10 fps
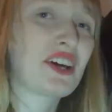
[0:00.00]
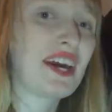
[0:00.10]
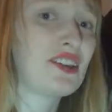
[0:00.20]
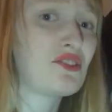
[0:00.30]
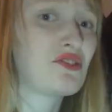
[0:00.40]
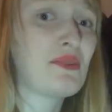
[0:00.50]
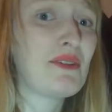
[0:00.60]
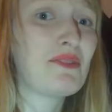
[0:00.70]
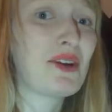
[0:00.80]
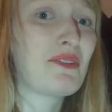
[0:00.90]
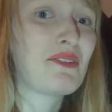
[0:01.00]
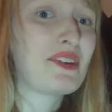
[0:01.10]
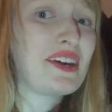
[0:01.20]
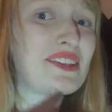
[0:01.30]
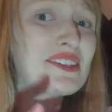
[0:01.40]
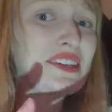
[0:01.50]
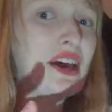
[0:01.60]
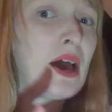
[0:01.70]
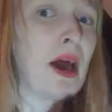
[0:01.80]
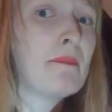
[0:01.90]
I cannot remember, I'm afraid.
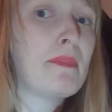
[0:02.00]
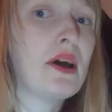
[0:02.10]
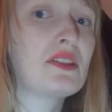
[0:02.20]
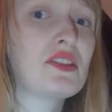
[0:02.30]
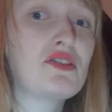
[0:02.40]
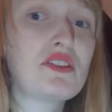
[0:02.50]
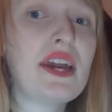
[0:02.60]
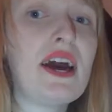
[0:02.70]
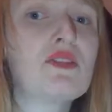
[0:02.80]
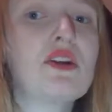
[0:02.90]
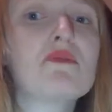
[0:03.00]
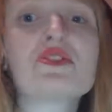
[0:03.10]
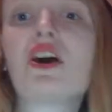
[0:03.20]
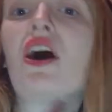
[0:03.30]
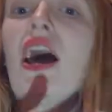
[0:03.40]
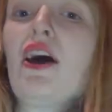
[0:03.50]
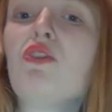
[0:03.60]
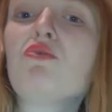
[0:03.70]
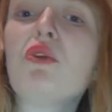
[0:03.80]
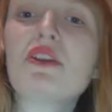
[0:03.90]
But the three L numbers are
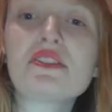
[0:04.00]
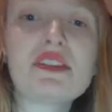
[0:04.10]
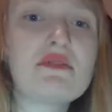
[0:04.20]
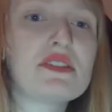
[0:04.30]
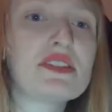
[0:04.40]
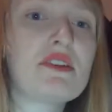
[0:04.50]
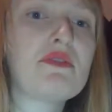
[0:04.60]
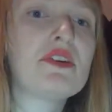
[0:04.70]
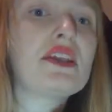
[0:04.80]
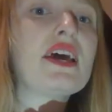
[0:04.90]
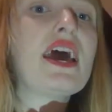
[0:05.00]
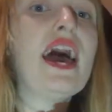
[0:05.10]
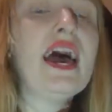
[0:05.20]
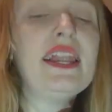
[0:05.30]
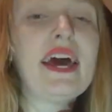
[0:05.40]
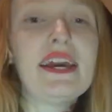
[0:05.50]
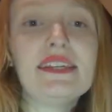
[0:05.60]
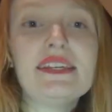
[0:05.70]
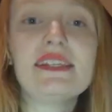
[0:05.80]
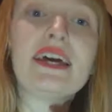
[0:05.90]
L177,
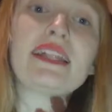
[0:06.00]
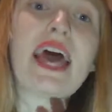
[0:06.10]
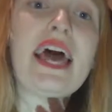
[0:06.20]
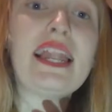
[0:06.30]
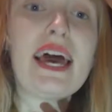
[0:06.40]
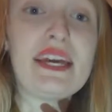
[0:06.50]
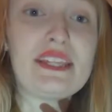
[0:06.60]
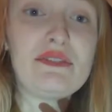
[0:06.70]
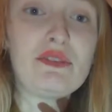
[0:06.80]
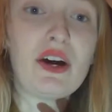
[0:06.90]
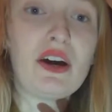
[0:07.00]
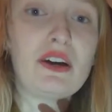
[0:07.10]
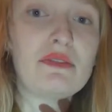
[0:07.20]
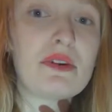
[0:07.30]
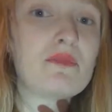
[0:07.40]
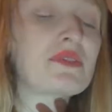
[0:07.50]
L18, and L85.